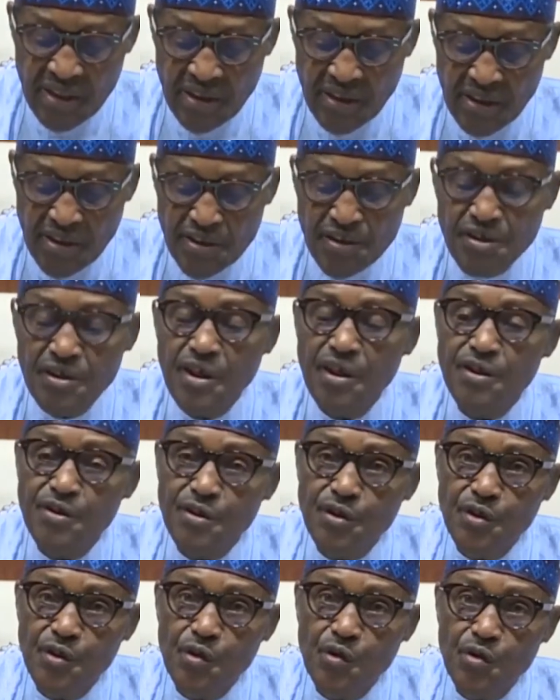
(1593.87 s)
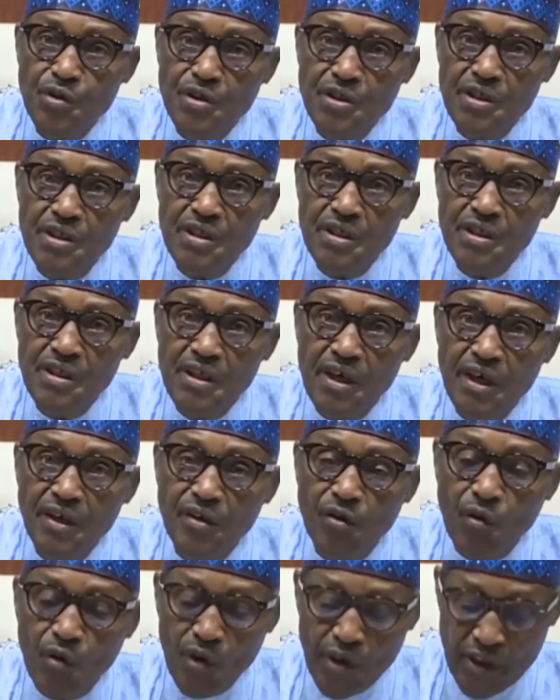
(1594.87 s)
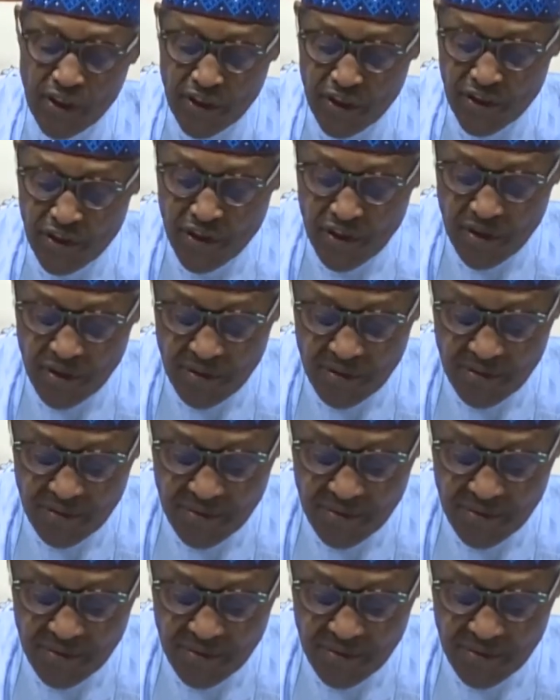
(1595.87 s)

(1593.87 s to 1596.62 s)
national security and cohesion,